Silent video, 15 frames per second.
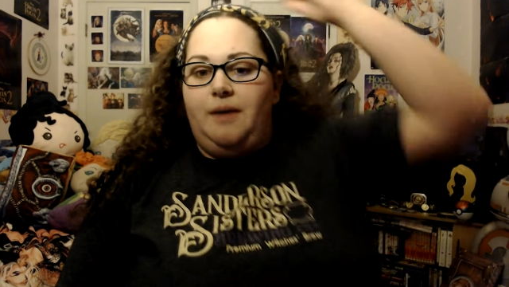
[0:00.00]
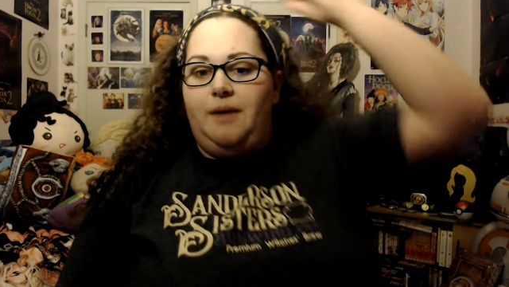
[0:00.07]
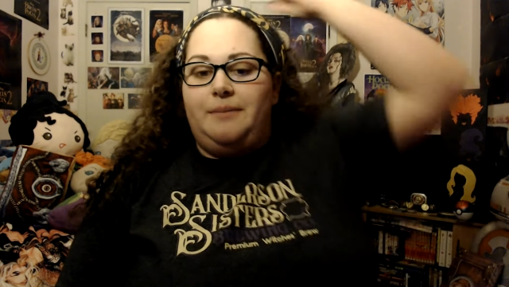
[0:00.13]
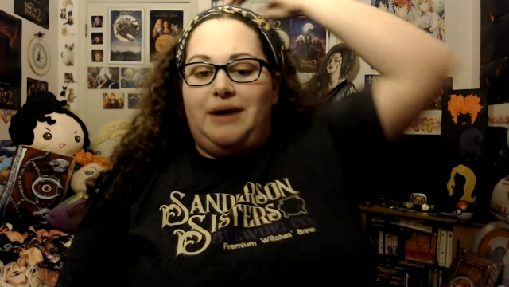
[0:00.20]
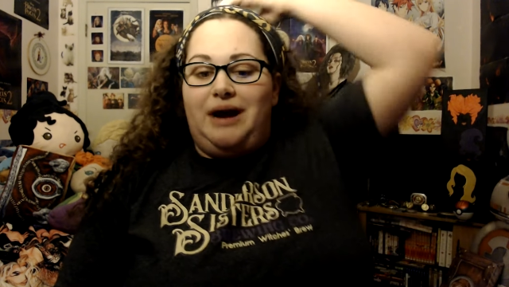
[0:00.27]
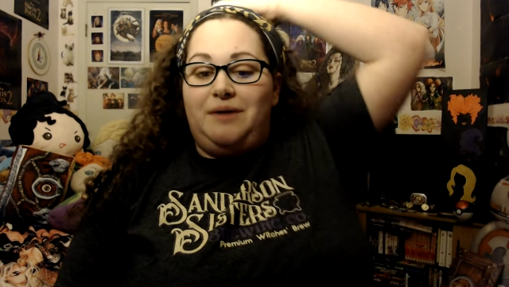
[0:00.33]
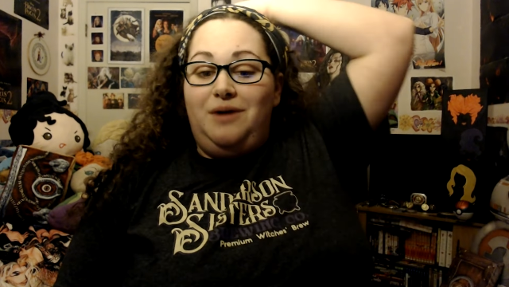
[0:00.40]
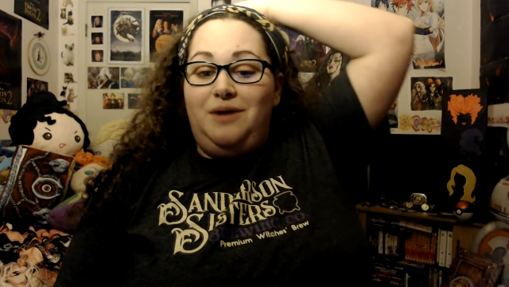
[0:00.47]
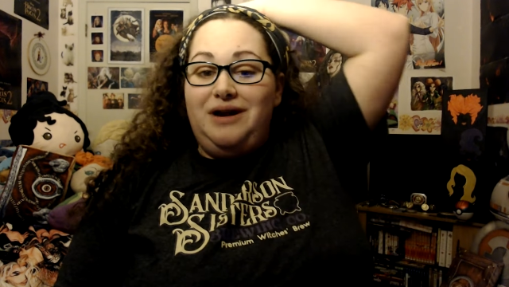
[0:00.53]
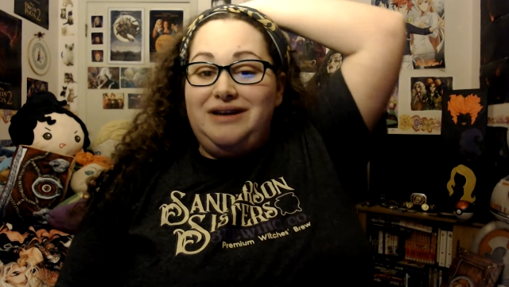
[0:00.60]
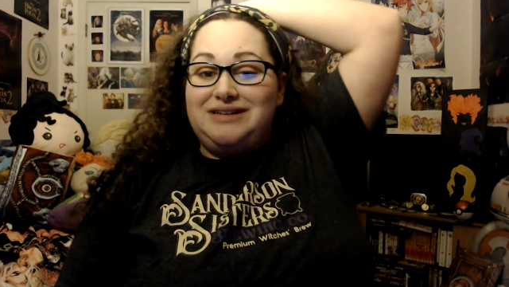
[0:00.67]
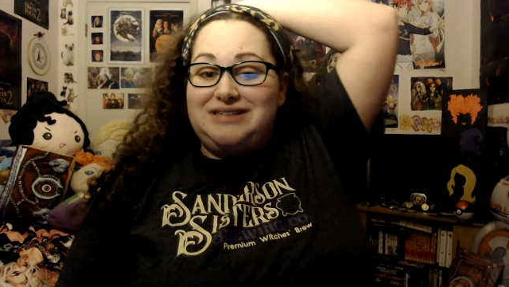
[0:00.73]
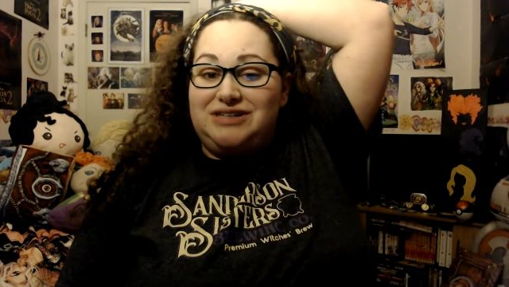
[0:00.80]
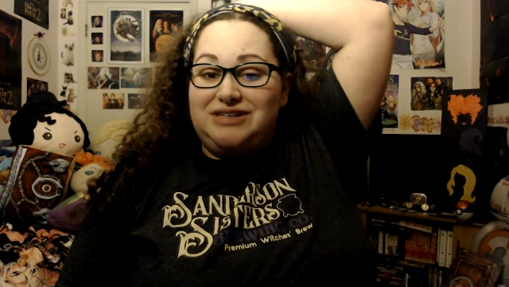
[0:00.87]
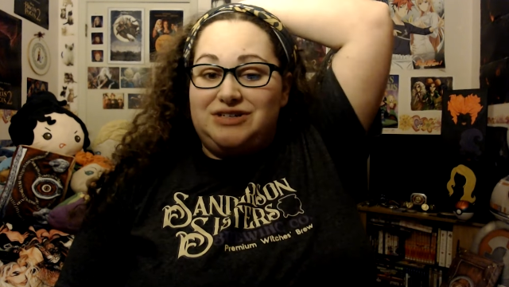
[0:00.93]
But I
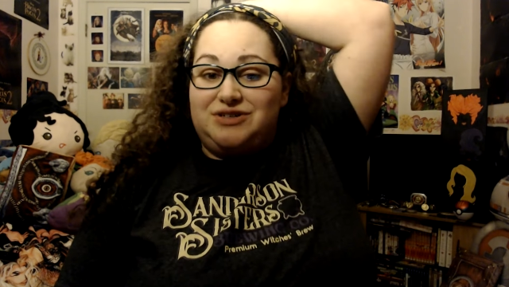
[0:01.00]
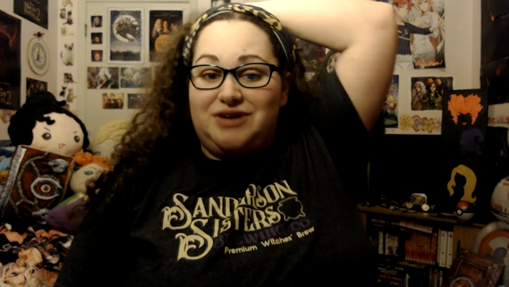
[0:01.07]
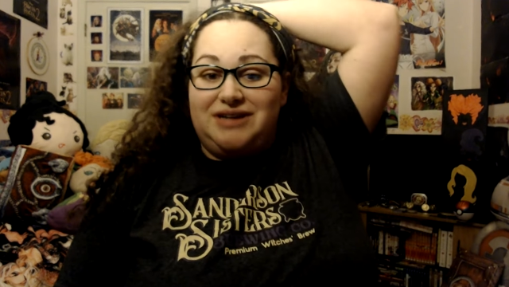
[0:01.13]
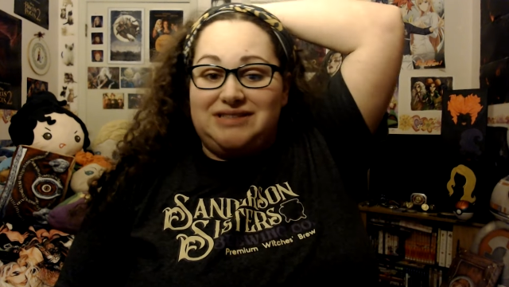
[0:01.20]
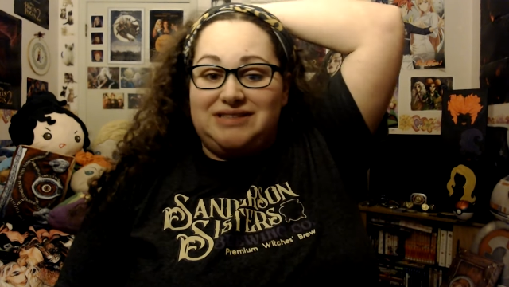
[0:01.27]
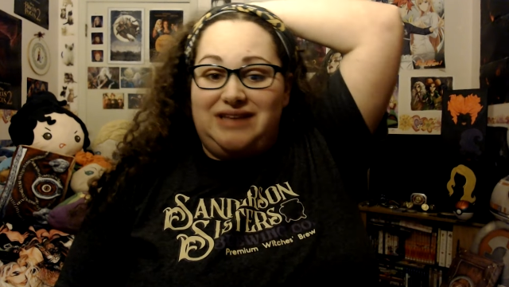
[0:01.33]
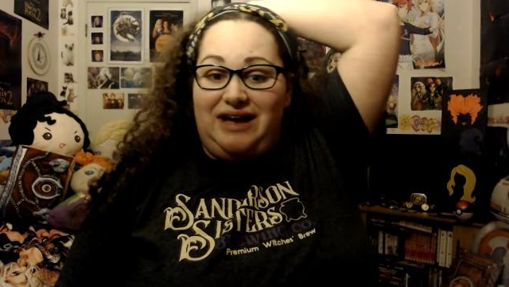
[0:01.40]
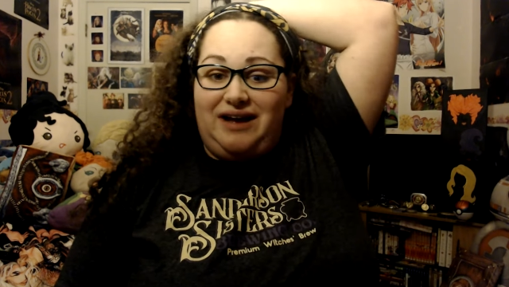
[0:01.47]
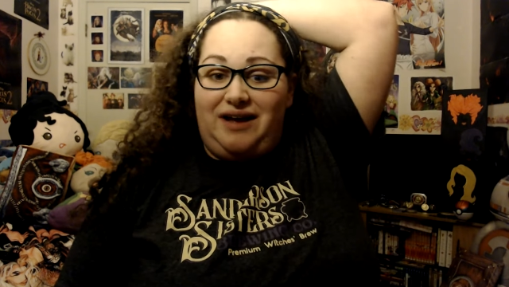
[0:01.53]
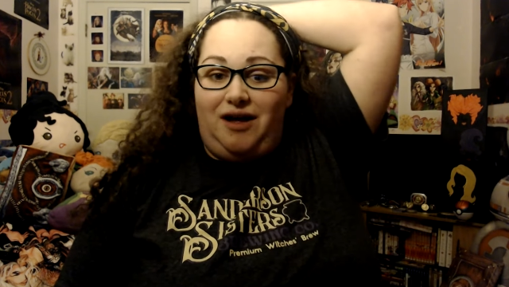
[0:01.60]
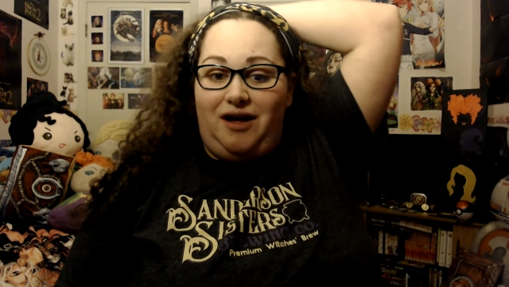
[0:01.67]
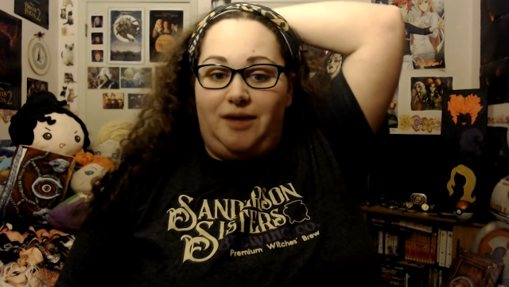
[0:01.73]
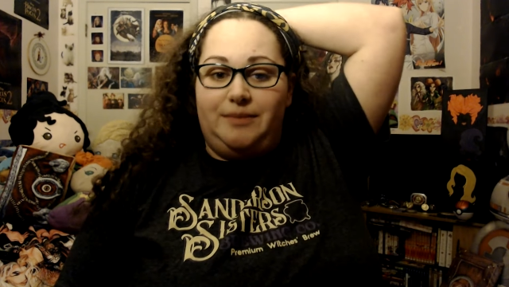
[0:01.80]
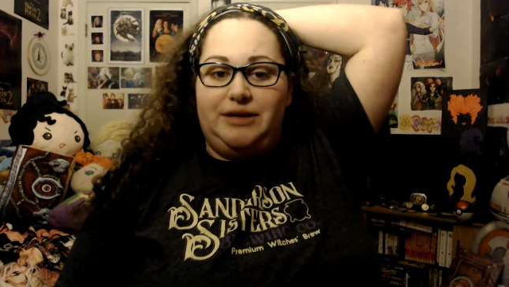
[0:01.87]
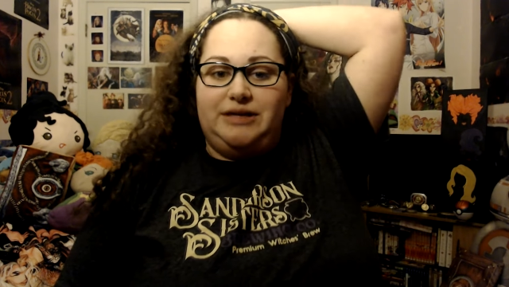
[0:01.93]
wanted to address that
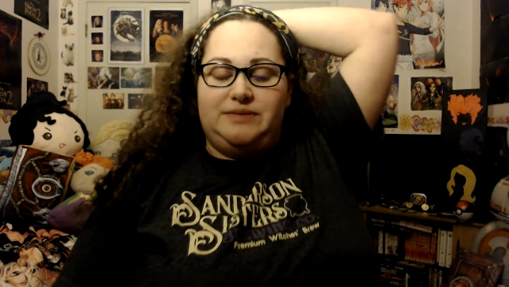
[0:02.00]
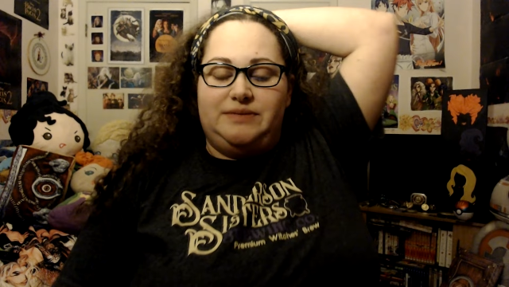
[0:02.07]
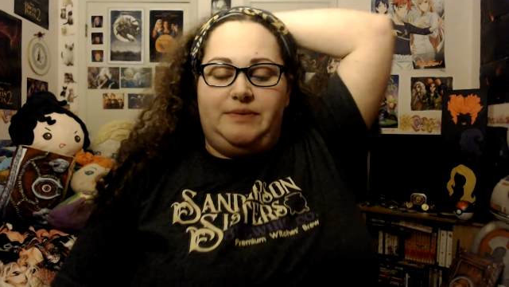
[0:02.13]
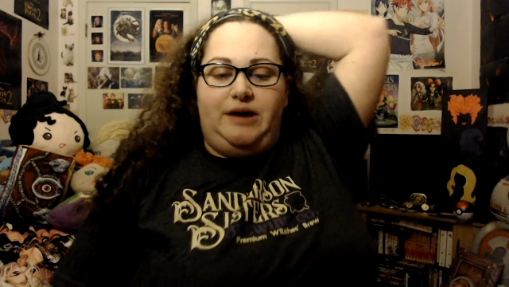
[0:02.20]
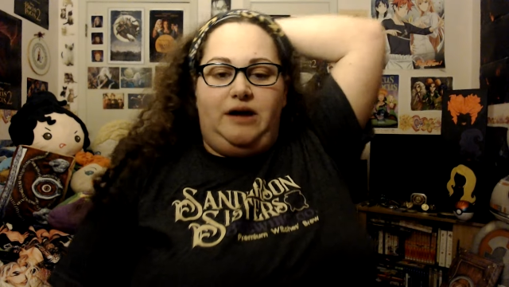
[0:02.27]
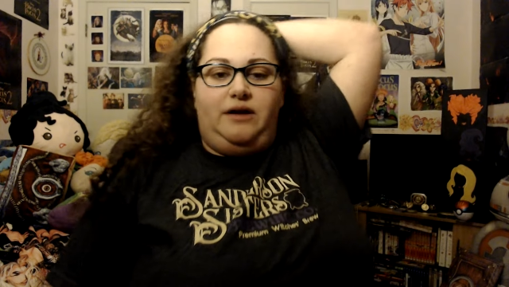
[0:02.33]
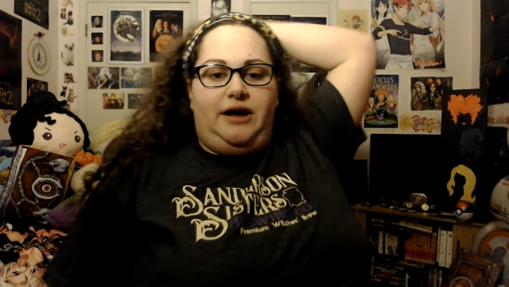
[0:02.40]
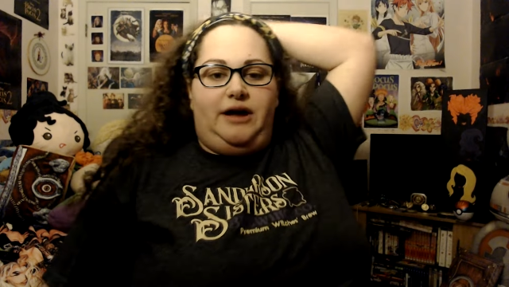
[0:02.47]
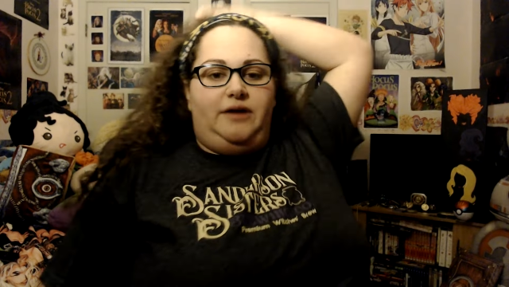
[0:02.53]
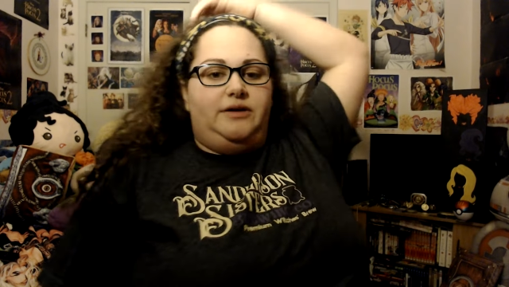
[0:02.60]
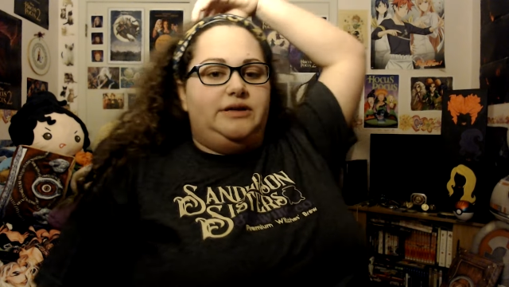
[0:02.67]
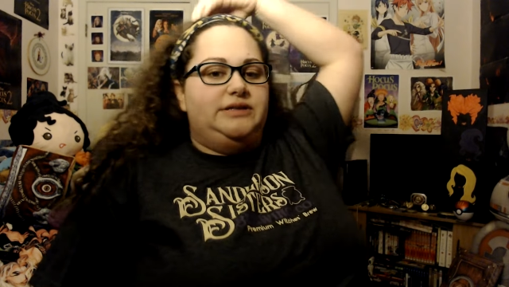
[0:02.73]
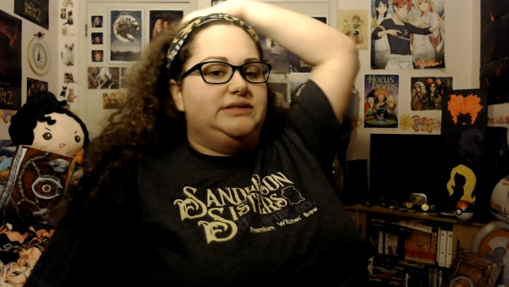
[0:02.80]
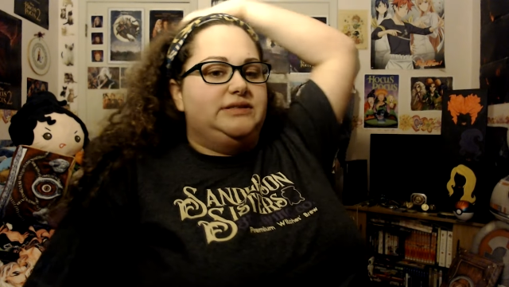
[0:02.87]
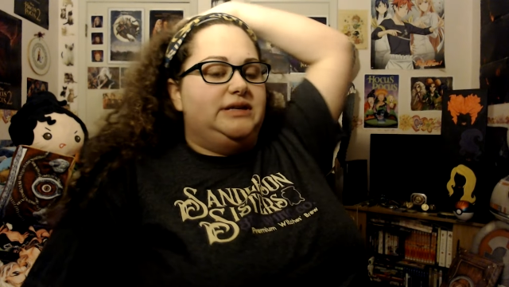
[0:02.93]
comment about how
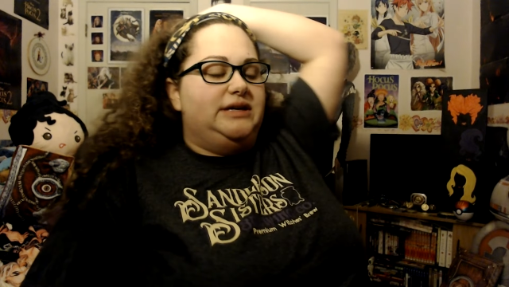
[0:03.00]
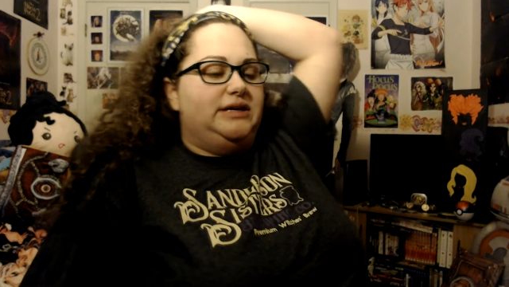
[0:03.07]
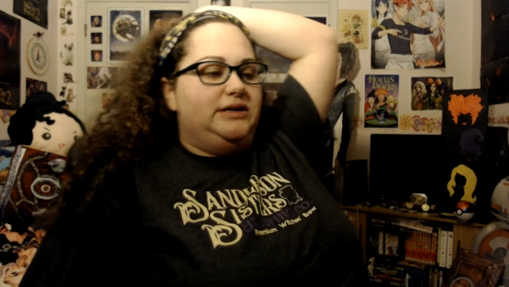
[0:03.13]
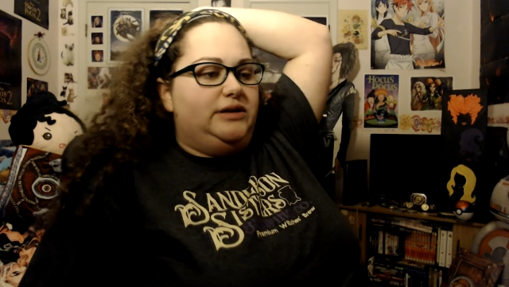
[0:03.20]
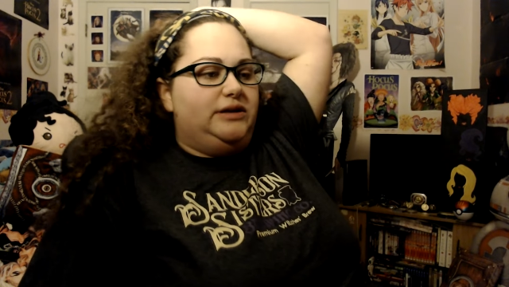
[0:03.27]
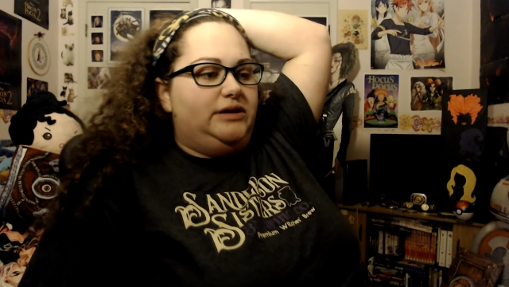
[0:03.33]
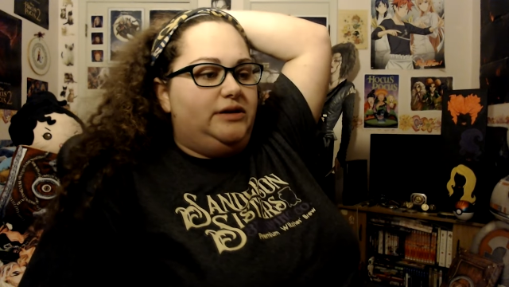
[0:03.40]
he said,